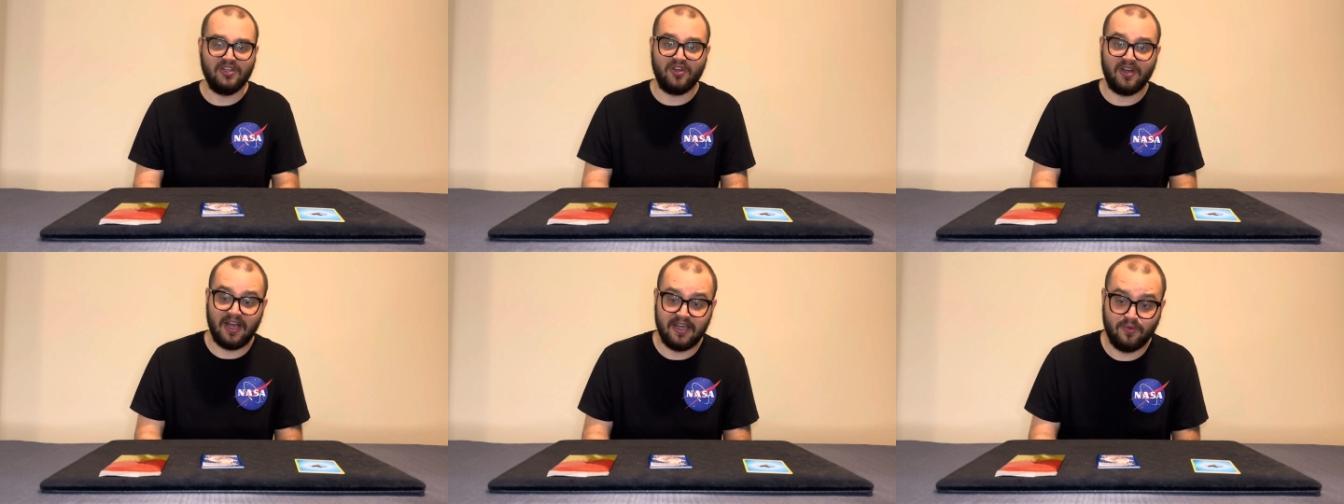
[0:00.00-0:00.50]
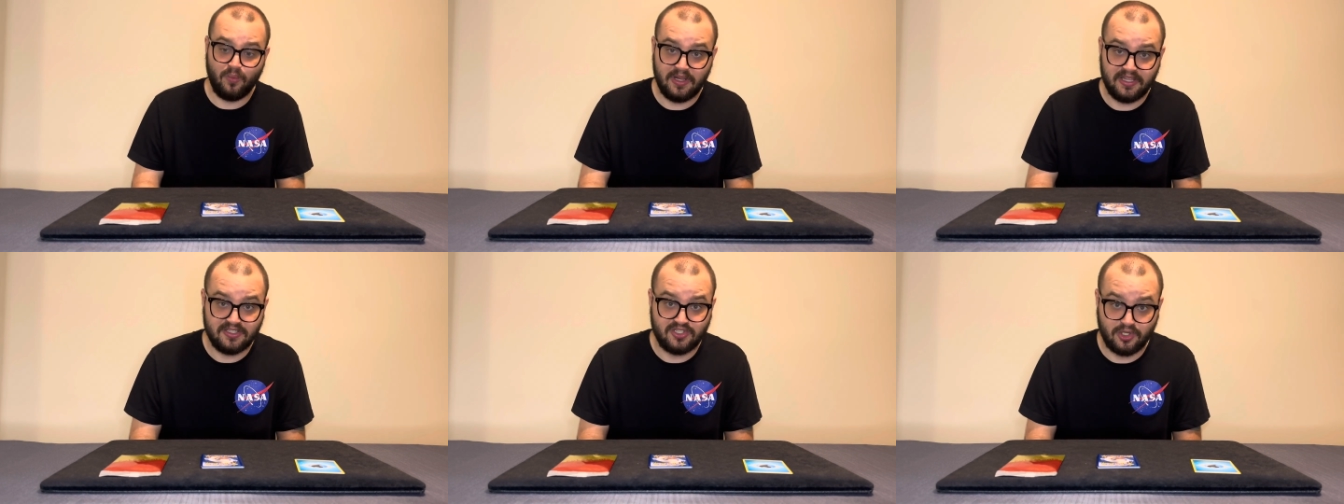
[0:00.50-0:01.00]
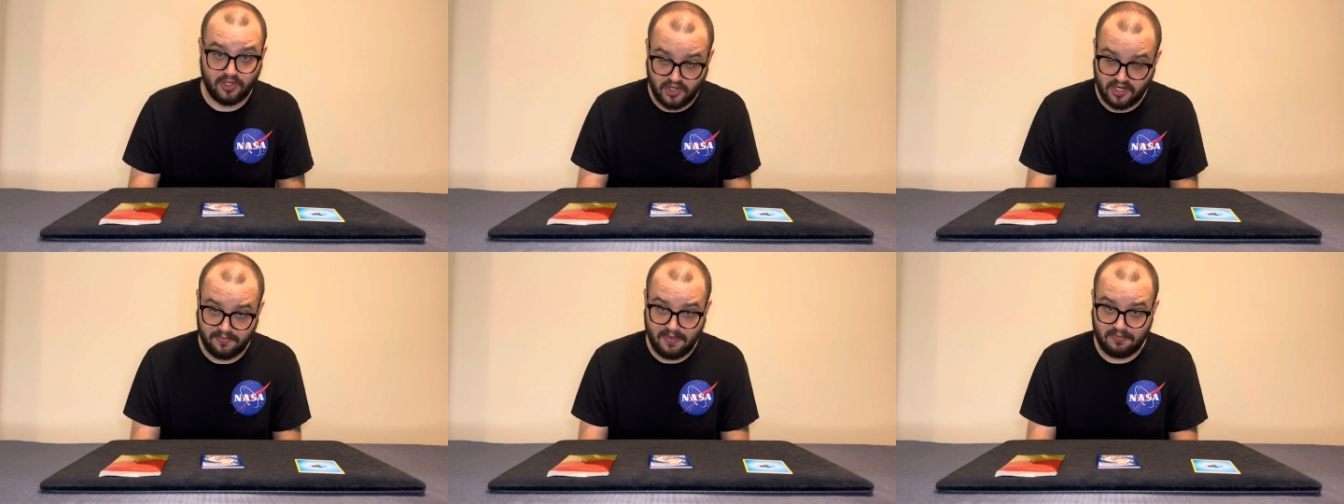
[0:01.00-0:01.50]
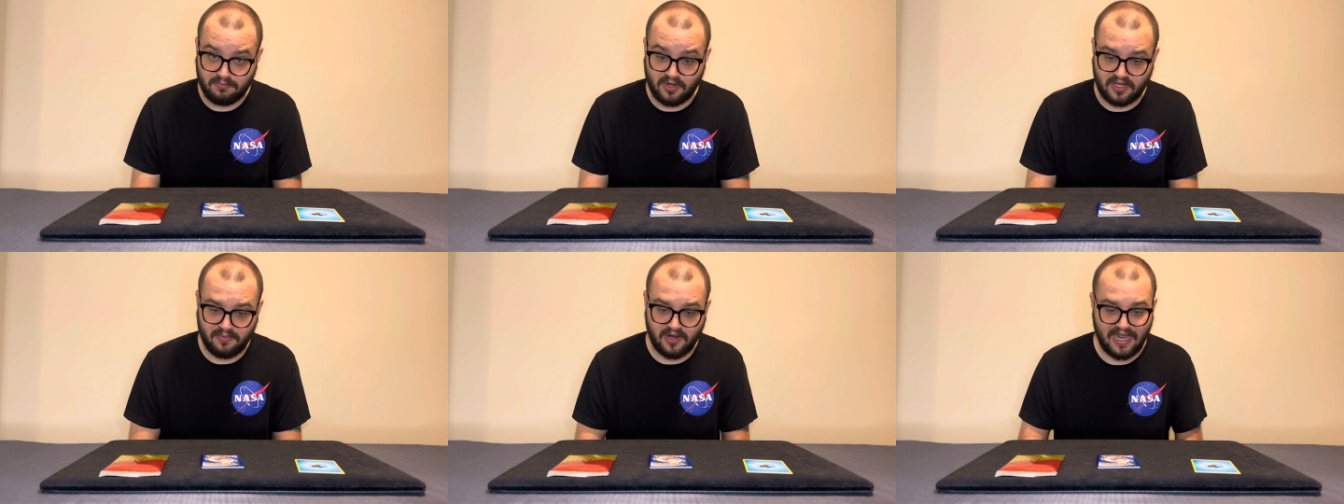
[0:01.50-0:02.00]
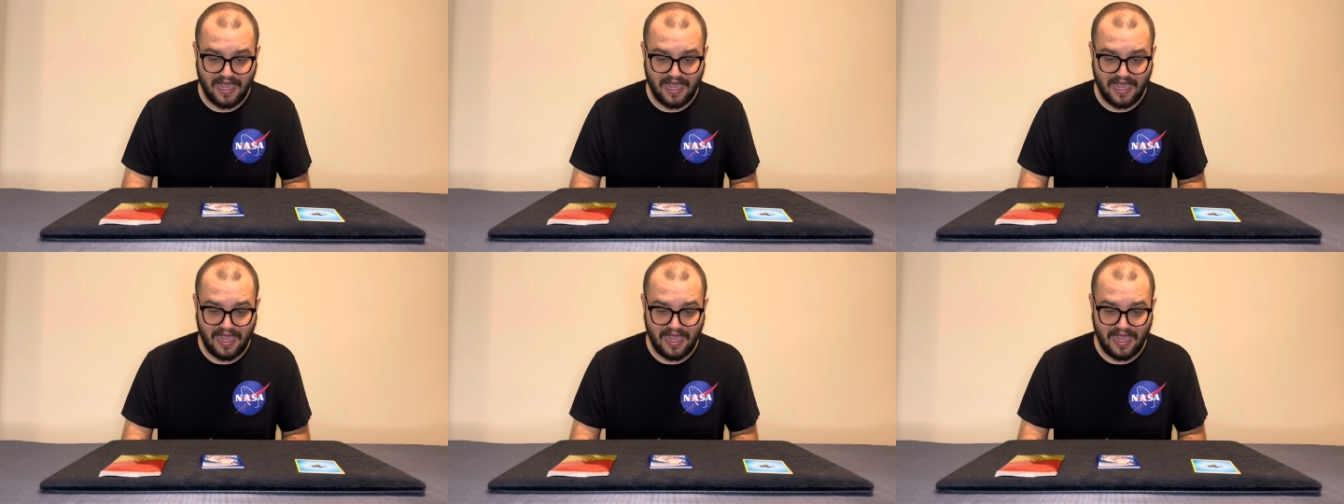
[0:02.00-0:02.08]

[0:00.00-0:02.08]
and you're unwilling to learn about Pokemon.